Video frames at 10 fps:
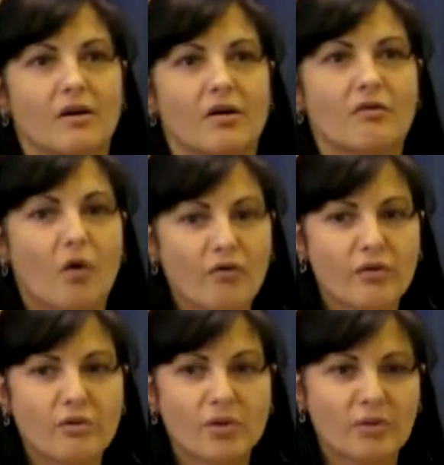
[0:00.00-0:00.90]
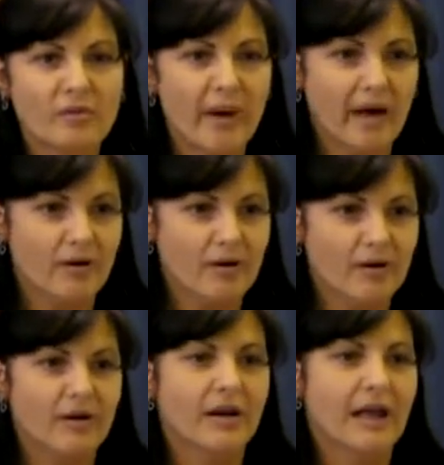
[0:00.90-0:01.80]
overwrought with
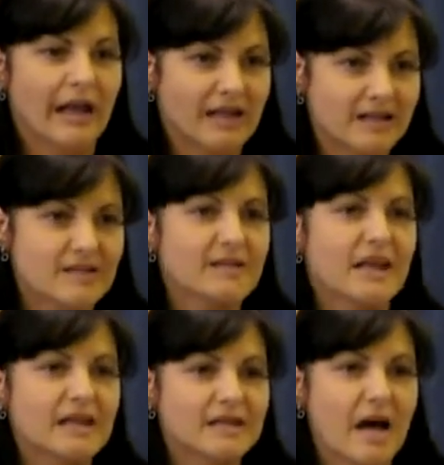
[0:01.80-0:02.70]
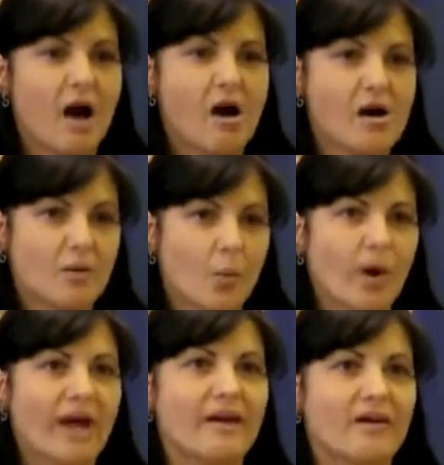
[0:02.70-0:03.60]
power, and it's our
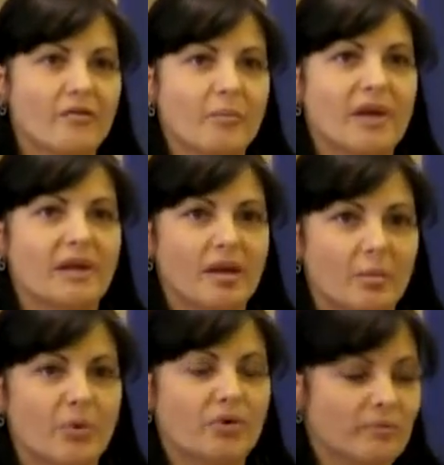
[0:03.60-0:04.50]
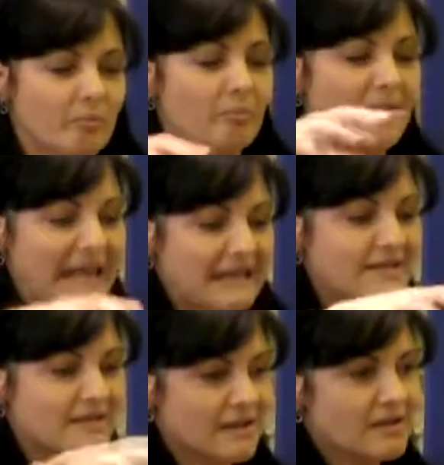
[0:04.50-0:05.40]
way of being
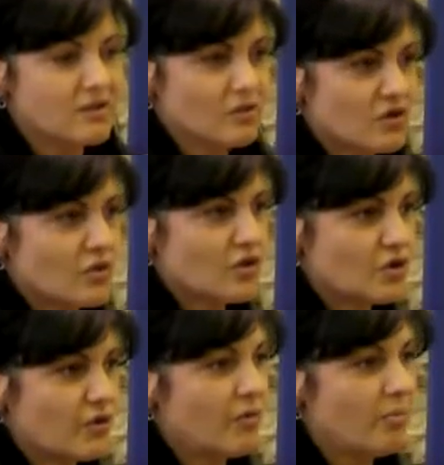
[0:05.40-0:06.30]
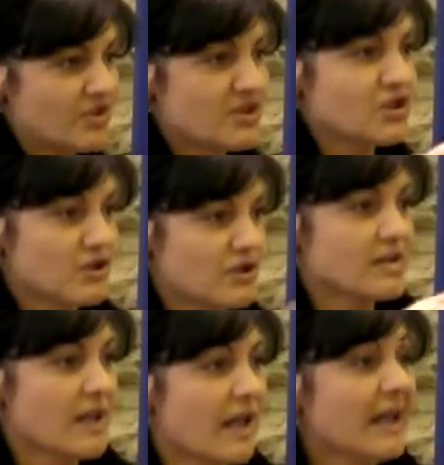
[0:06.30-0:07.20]
placed into social
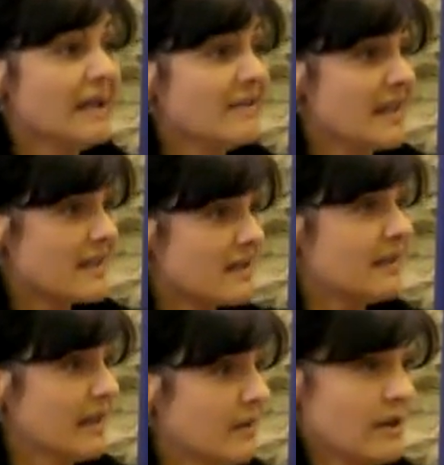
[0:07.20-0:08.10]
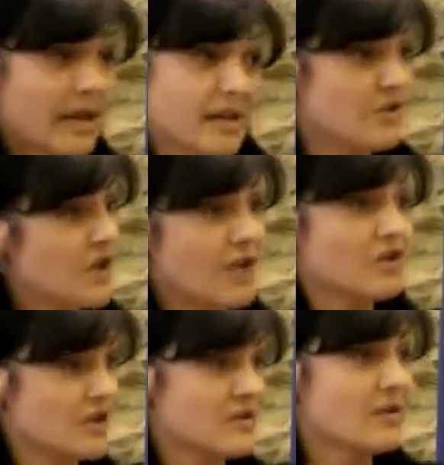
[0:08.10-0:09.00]
positions incessantly, and it
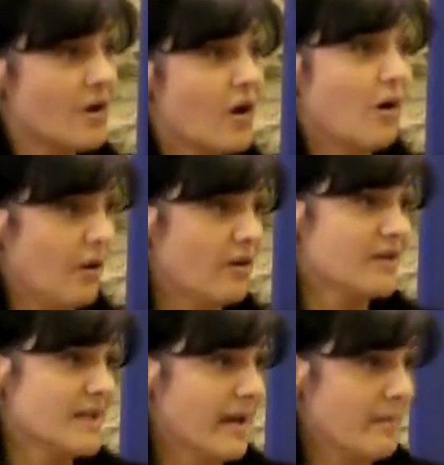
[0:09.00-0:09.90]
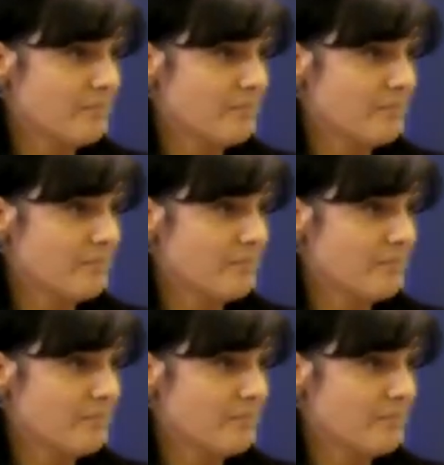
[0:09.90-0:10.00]
changes all the time.